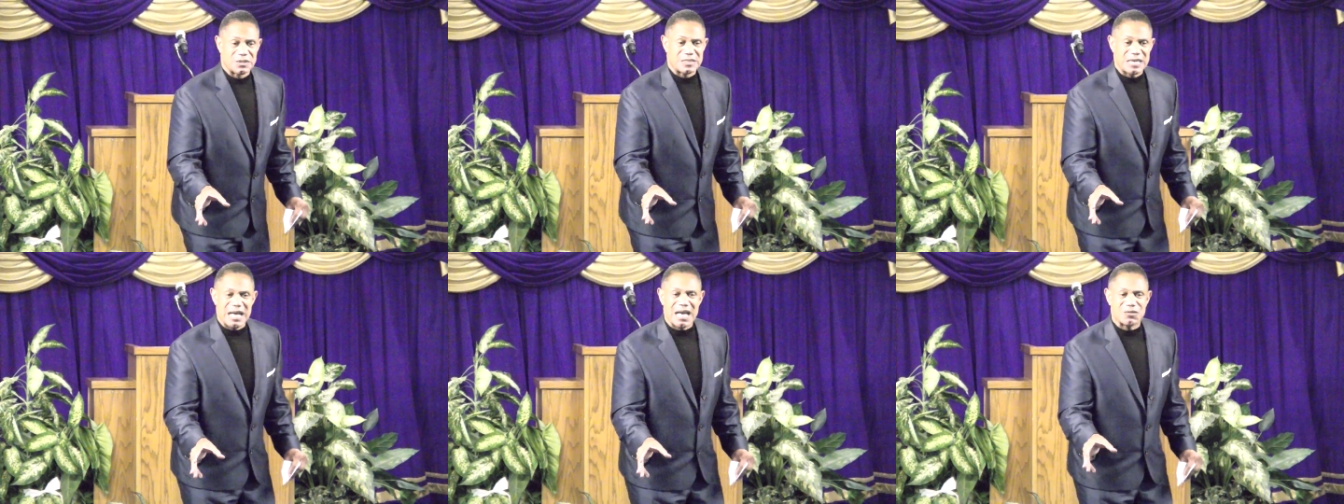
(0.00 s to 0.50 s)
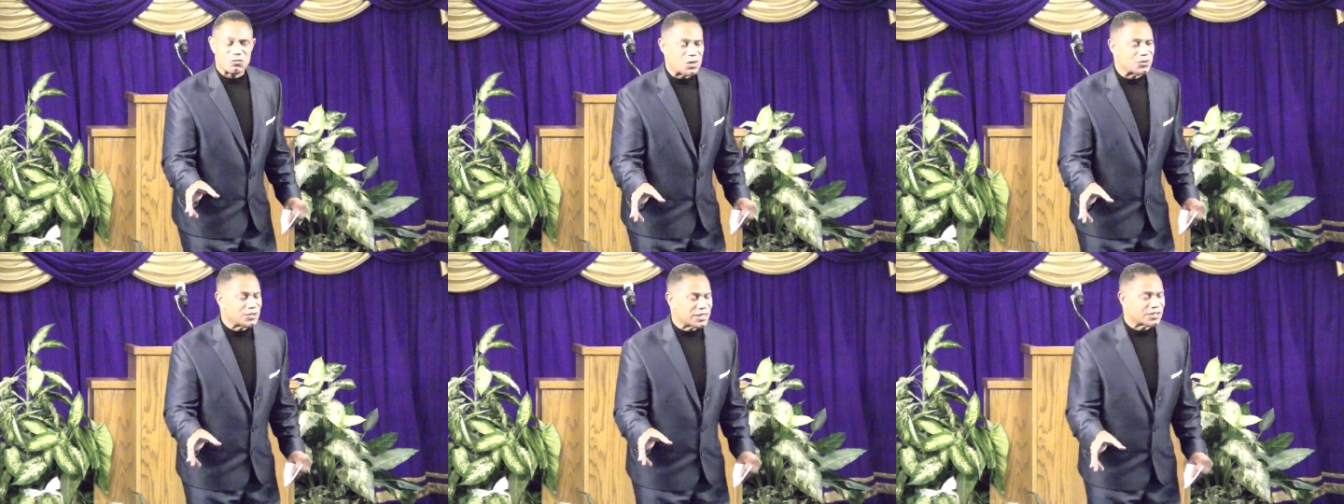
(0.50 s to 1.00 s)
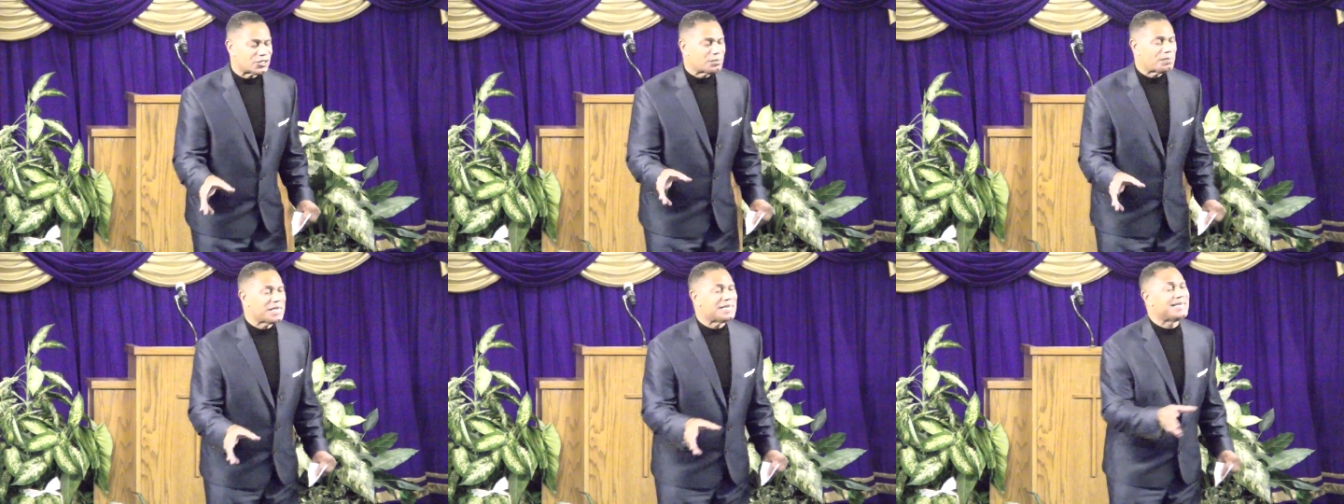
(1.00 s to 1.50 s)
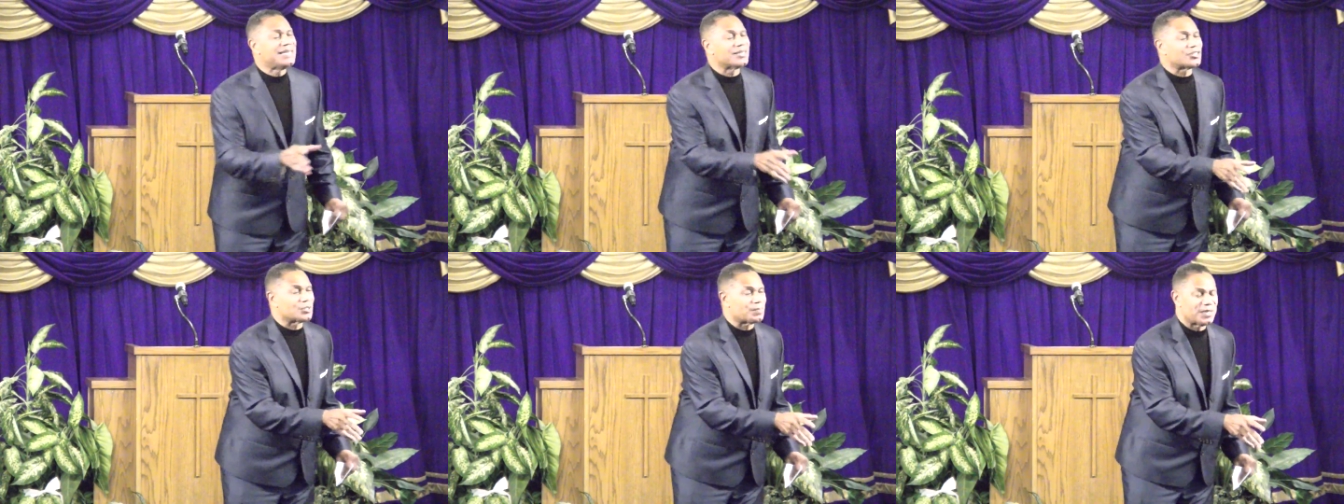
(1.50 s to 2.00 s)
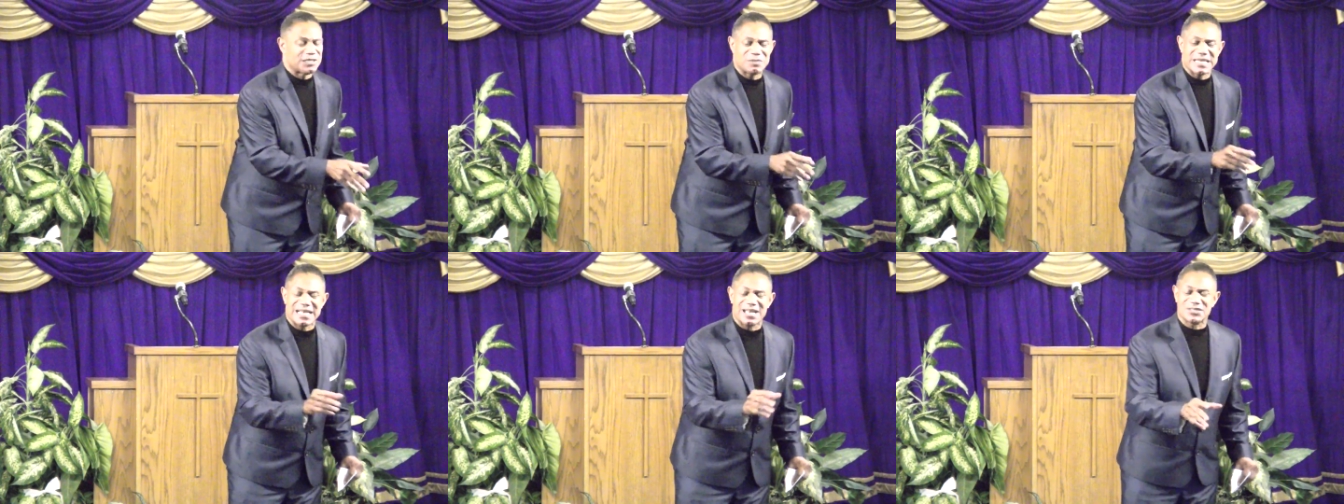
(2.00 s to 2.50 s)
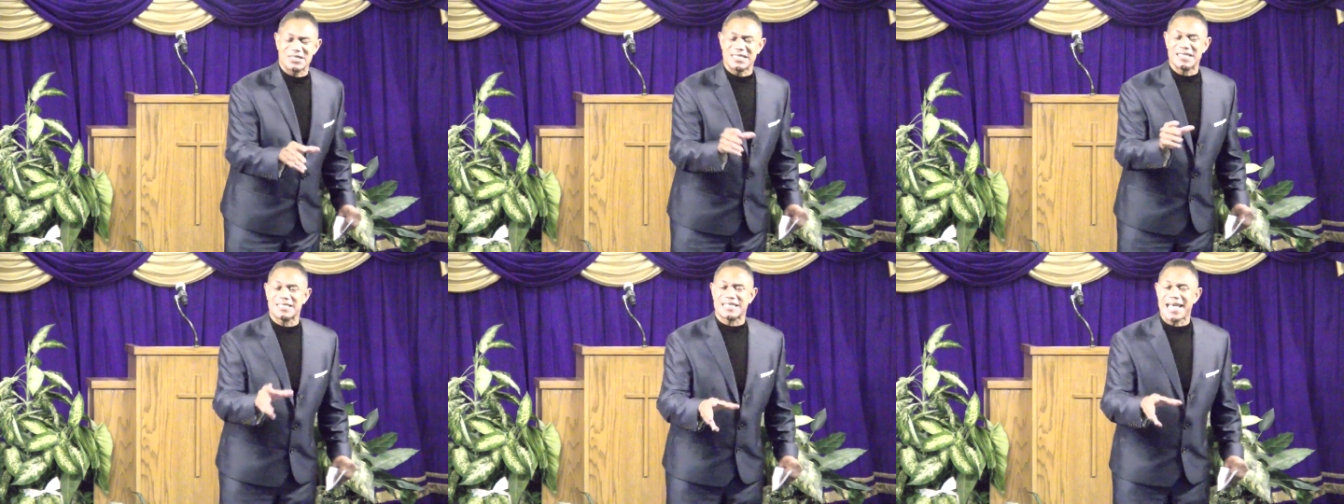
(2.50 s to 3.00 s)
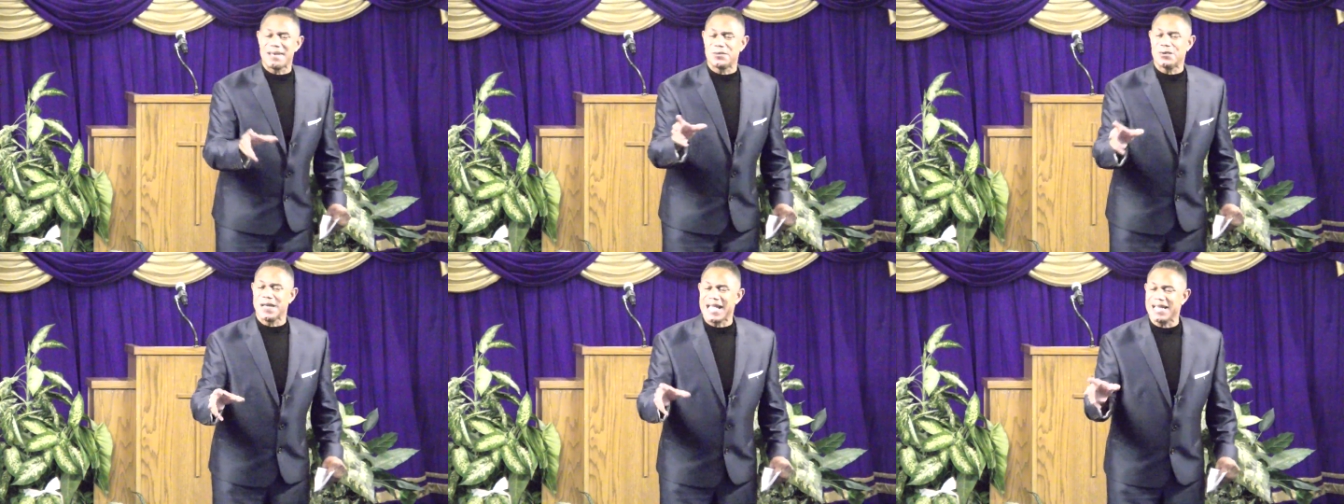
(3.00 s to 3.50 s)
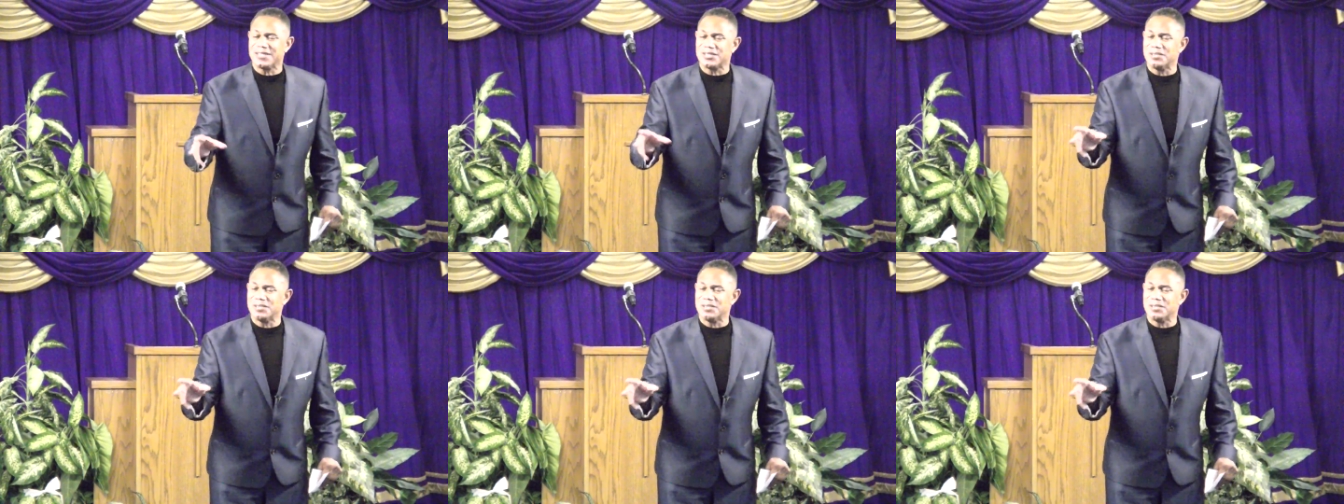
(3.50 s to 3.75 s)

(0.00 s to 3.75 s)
God wants us to be disciplined because a disciple has to